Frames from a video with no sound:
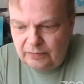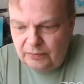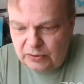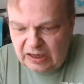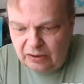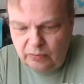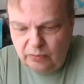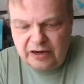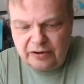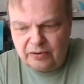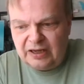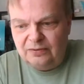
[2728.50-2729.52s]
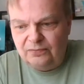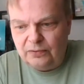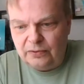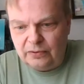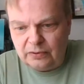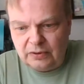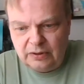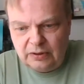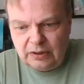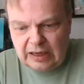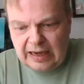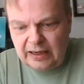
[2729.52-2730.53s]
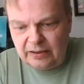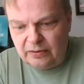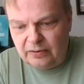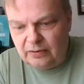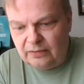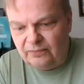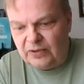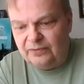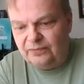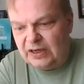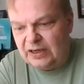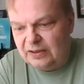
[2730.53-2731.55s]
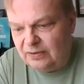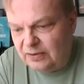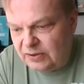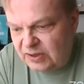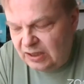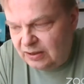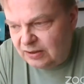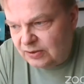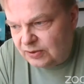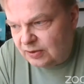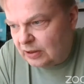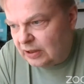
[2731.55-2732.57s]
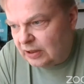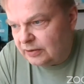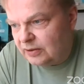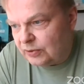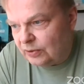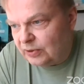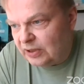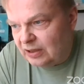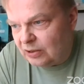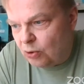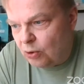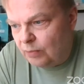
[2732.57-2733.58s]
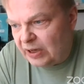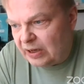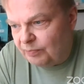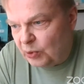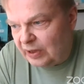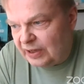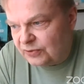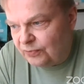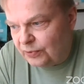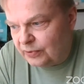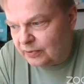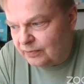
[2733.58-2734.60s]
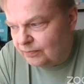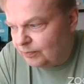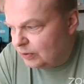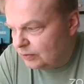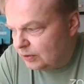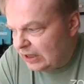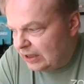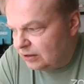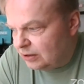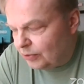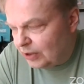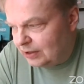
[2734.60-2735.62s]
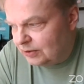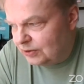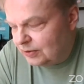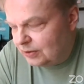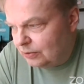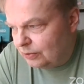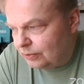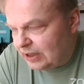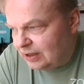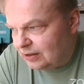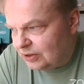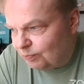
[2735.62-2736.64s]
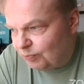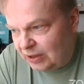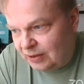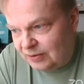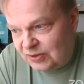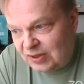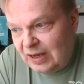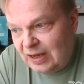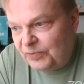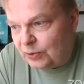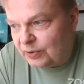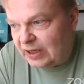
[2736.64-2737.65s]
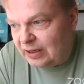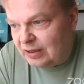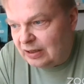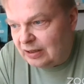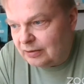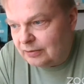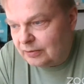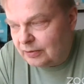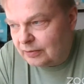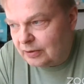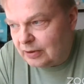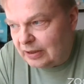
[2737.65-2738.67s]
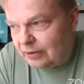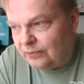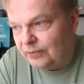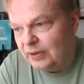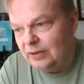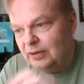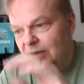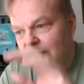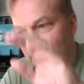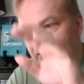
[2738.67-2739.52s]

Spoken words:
cellular network and Wi-Fi 6, so they are comparable as for the data rates or data speeds. So they are kind of in